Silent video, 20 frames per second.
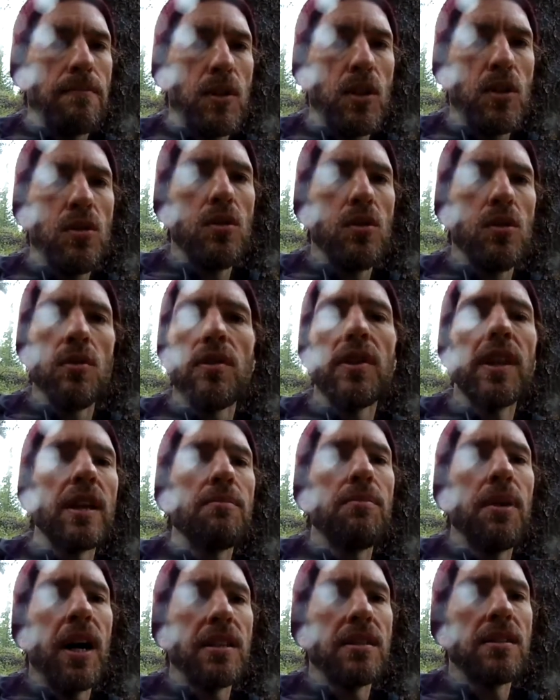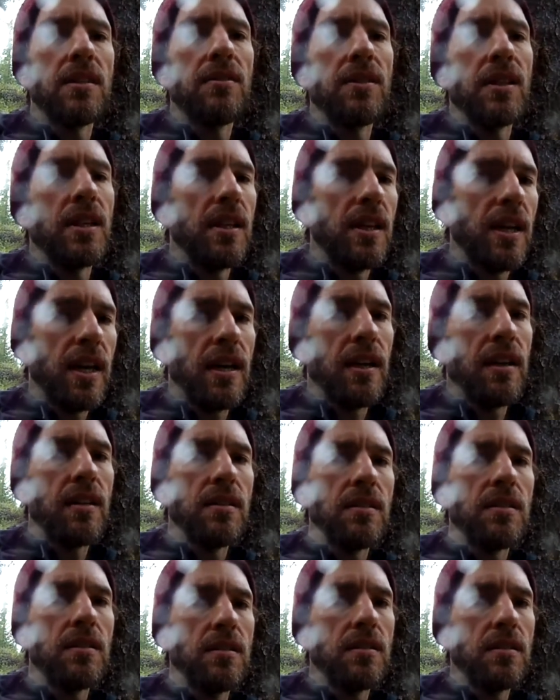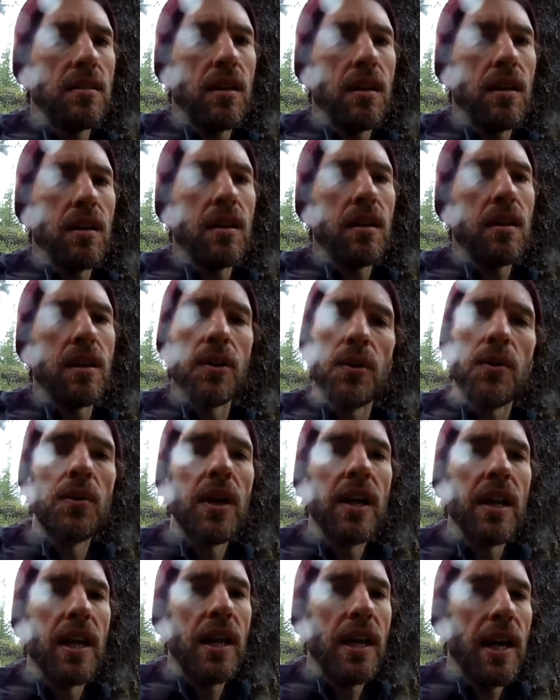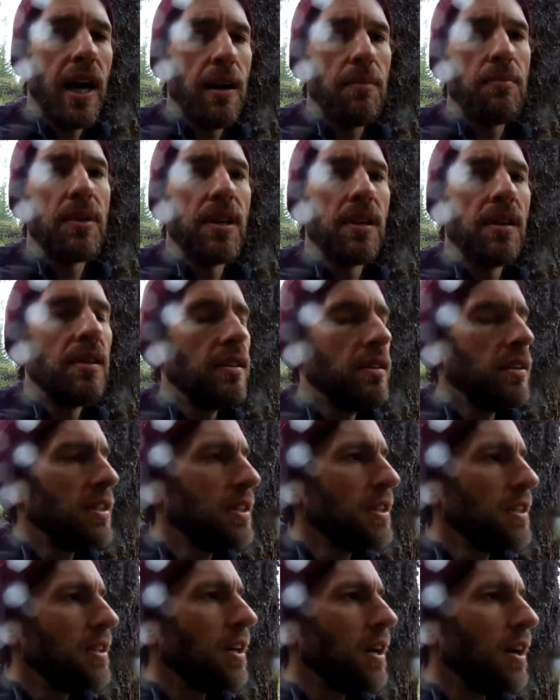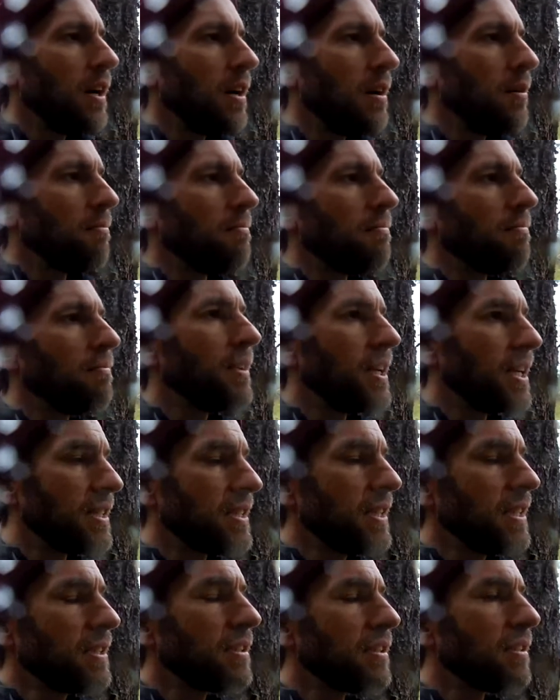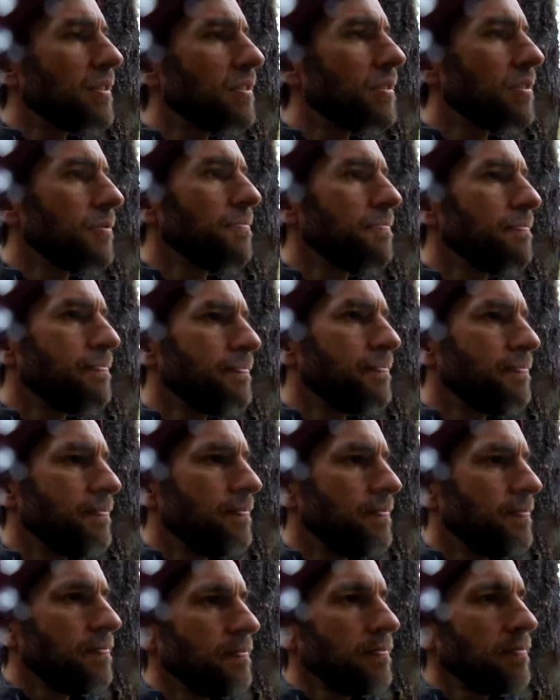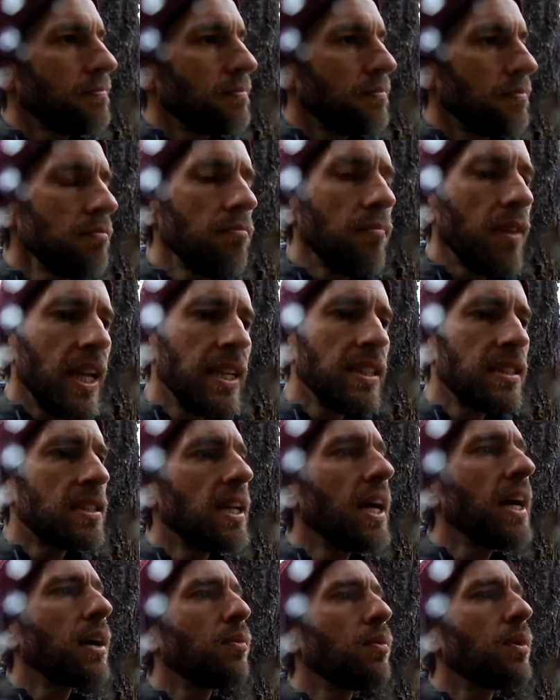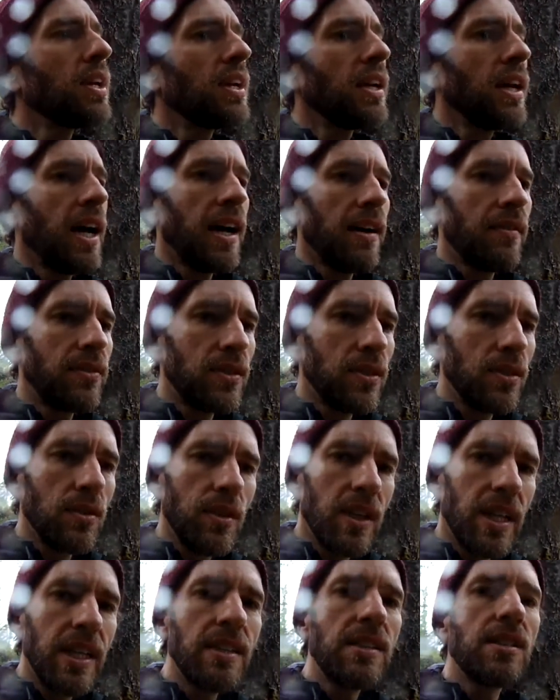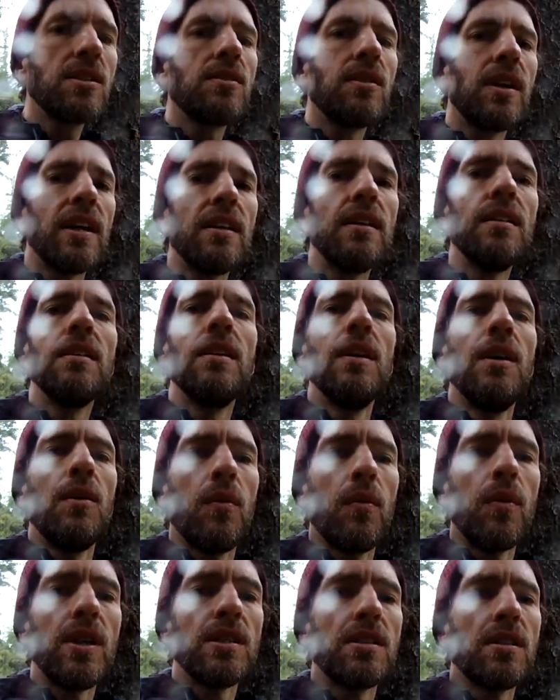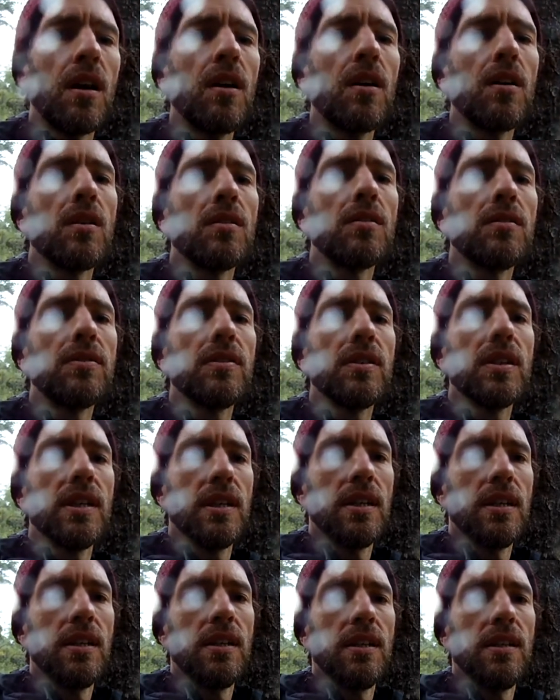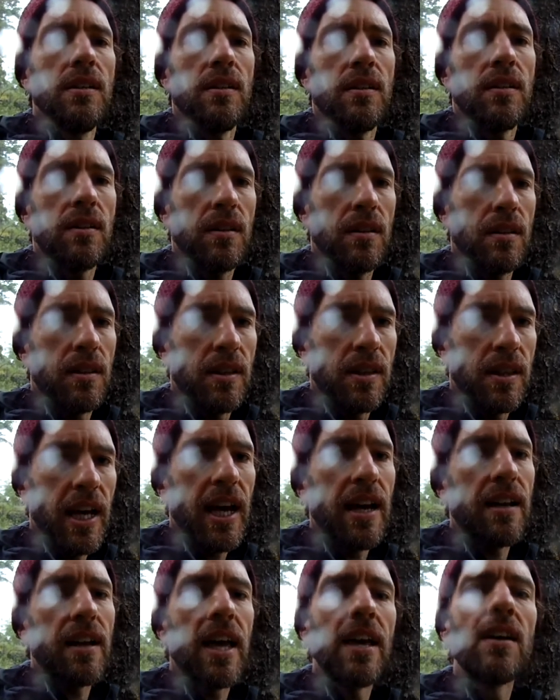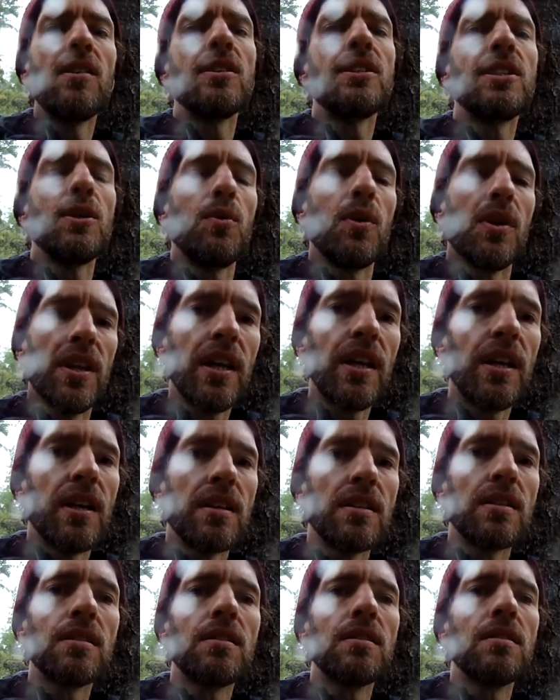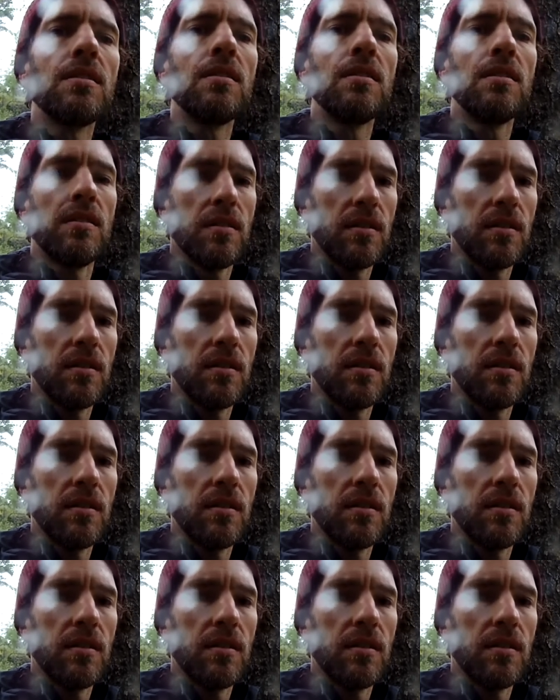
to think positively and create a happy existence. Instead, we have to integrate, resolve that energy within us